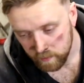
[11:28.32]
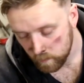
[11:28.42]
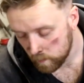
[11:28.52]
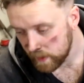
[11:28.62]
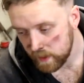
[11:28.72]

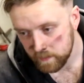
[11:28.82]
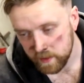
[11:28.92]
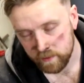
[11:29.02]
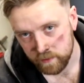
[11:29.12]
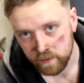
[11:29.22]
way
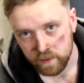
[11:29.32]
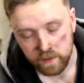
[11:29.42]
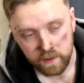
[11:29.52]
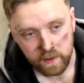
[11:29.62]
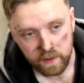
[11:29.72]
better,
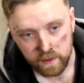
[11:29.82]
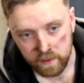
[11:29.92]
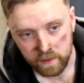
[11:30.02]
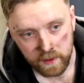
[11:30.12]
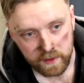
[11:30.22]

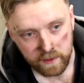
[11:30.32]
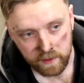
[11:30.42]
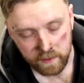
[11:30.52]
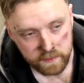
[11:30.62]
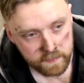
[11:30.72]

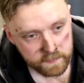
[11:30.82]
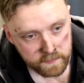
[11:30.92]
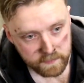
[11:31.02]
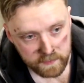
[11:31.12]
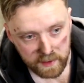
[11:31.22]
like
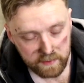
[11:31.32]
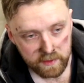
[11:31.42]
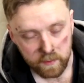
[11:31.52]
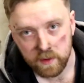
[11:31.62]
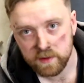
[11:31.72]

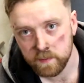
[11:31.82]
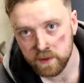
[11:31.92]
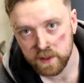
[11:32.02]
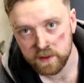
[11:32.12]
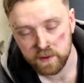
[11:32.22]
even the rust
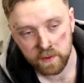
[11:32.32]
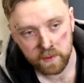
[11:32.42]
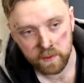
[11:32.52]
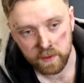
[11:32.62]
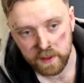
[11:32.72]
protection, you
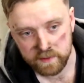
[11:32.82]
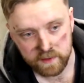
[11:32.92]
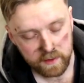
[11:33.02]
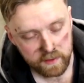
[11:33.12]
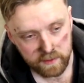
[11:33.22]
can do
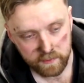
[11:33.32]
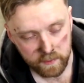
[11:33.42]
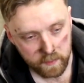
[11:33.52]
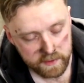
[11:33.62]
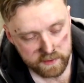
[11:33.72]
that
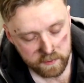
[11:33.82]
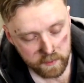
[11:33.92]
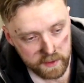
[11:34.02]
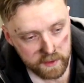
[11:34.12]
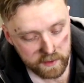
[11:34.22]
different ways as
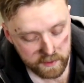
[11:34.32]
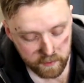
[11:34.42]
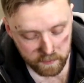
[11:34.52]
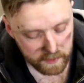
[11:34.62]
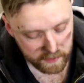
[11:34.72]
well, and you
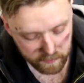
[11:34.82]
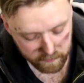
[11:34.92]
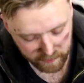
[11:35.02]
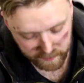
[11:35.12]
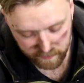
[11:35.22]
can make a
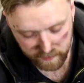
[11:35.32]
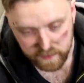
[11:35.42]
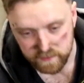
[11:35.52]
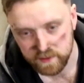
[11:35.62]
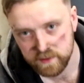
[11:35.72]

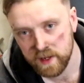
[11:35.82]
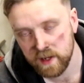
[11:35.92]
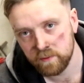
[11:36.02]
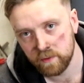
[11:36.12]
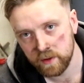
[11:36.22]
fantastic
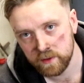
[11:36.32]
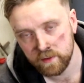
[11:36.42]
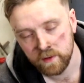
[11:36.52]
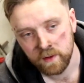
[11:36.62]
stand for it.